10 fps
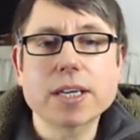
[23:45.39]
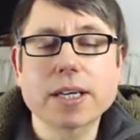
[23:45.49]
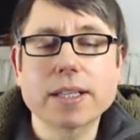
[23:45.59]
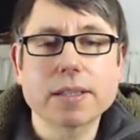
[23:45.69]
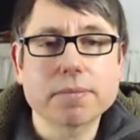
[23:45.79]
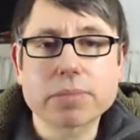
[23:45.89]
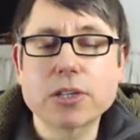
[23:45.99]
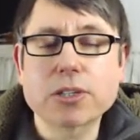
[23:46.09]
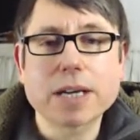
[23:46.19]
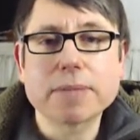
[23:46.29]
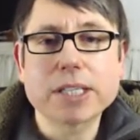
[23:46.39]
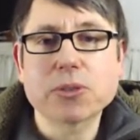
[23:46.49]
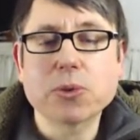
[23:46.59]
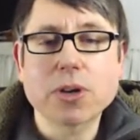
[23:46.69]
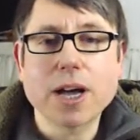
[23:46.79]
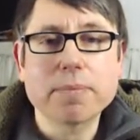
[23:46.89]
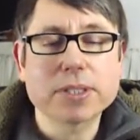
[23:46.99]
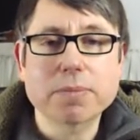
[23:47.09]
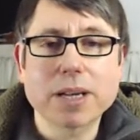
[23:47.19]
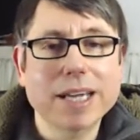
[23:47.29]
and program it all up
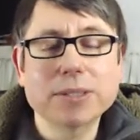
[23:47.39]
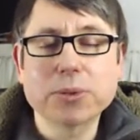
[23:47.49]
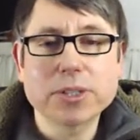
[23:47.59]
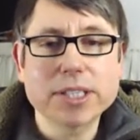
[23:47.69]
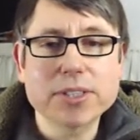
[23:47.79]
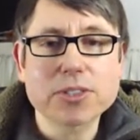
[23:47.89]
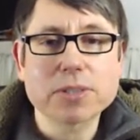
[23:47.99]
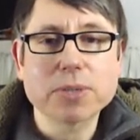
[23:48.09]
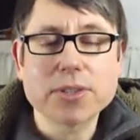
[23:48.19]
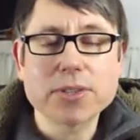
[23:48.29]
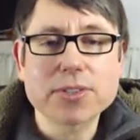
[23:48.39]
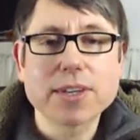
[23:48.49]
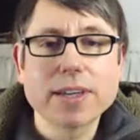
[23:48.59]
and play all the instruments,